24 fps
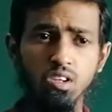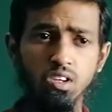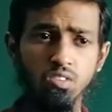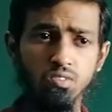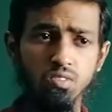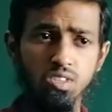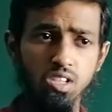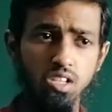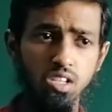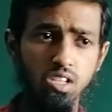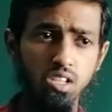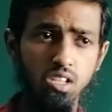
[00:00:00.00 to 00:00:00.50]

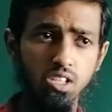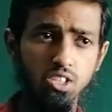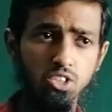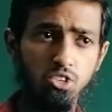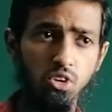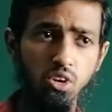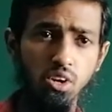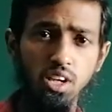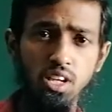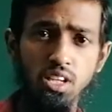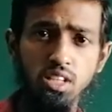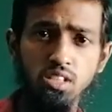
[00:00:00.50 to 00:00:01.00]
of the
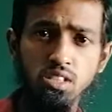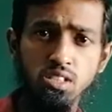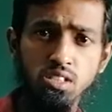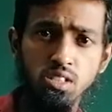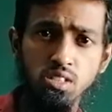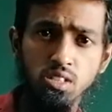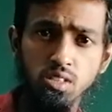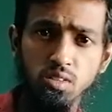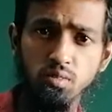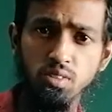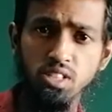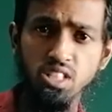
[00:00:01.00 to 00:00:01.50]

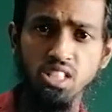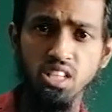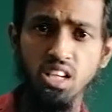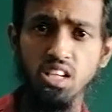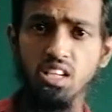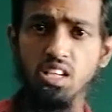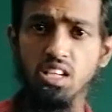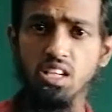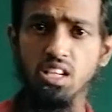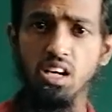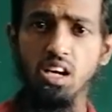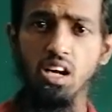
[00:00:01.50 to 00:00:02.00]
solids we
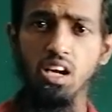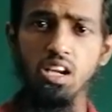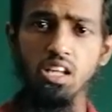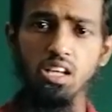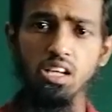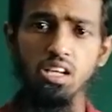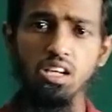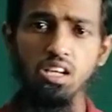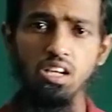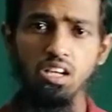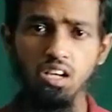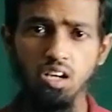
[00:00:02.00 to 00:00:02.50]
studied
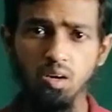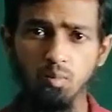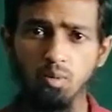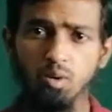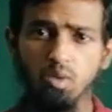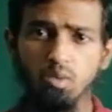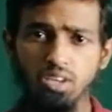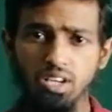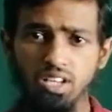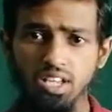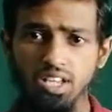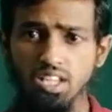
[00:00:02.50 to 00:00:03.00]
earlier
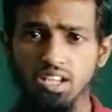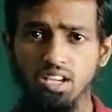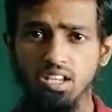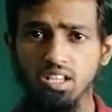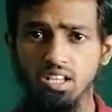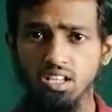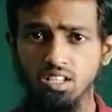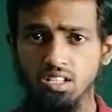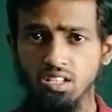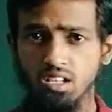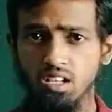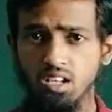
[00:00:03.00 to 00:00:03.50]
about
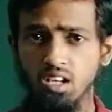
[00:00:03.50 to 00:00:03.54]
area,